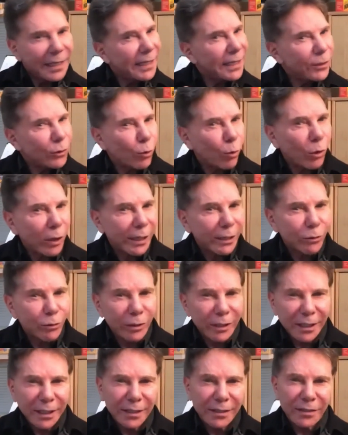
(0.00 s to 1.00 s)

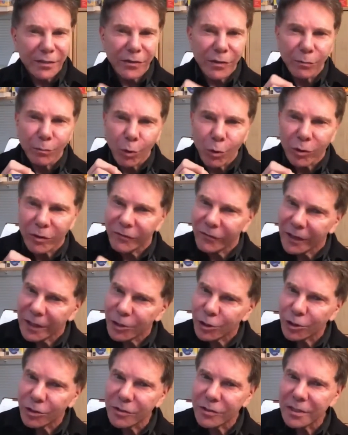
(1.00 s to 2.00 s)
inquiring into the
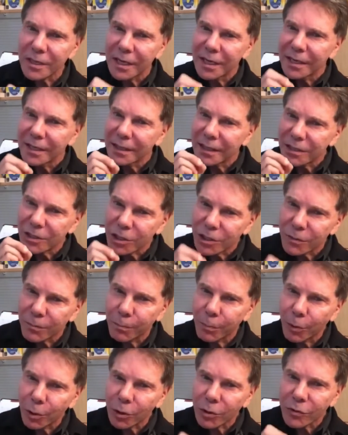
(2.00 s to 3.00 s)
motivations that
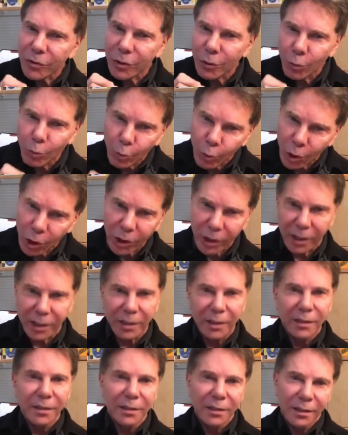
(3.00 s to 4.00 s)
spurred the
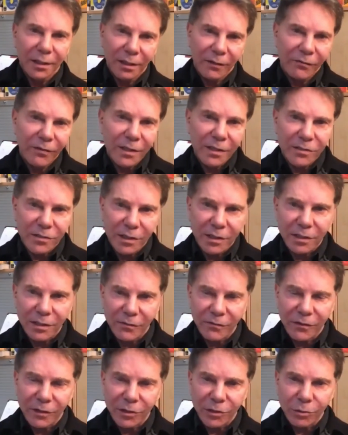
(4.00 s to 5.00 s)
work of these
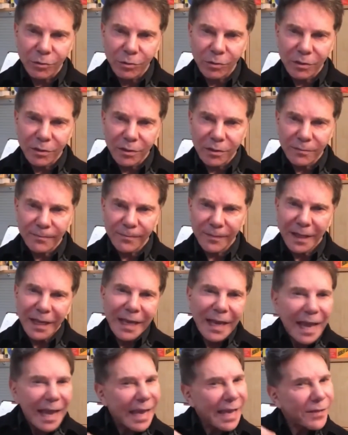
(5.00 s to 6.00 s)
individuals
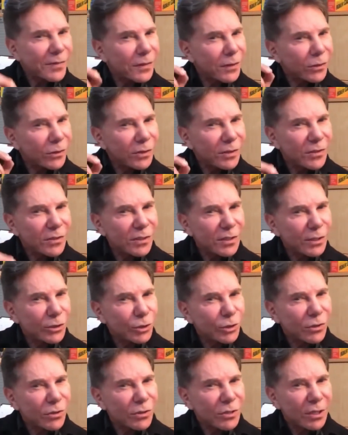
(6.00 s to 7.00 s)
and their
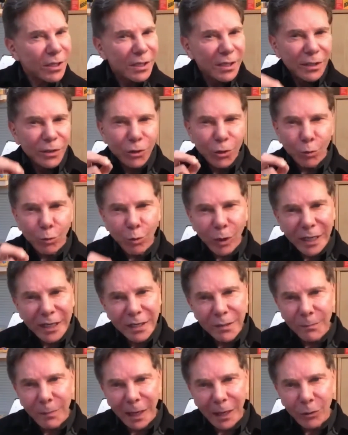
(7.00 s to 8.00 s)
decisions to write
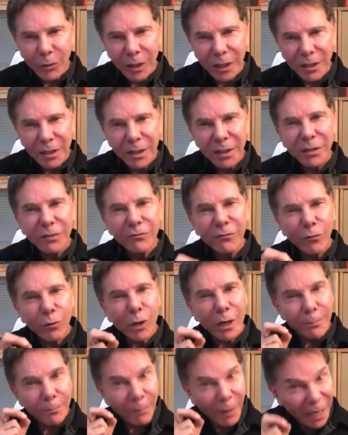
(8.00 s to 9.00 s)
about it
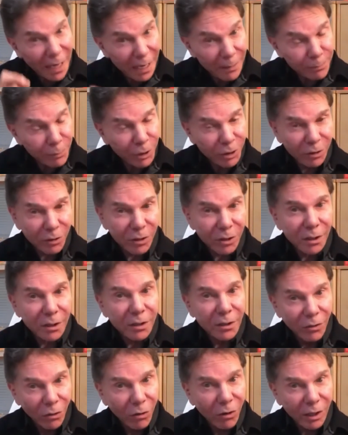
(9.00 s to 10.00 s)
for a popular
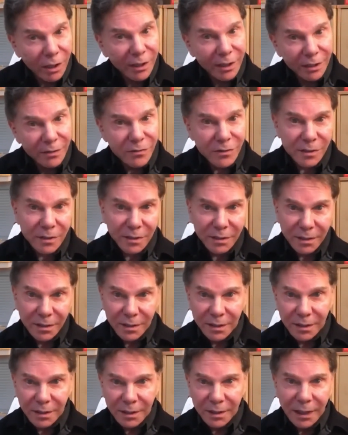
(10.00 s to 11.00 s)
audience.
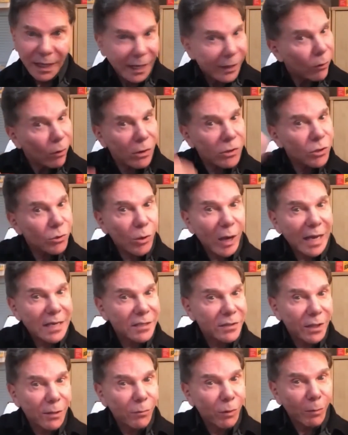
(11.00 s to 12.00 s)
I also
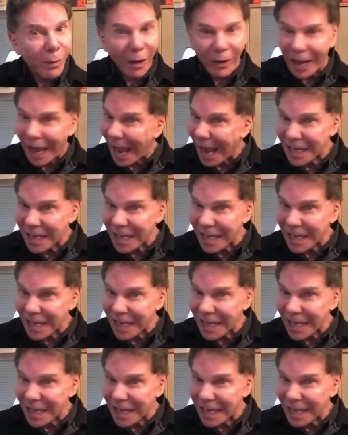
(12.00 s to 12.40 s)
ask them about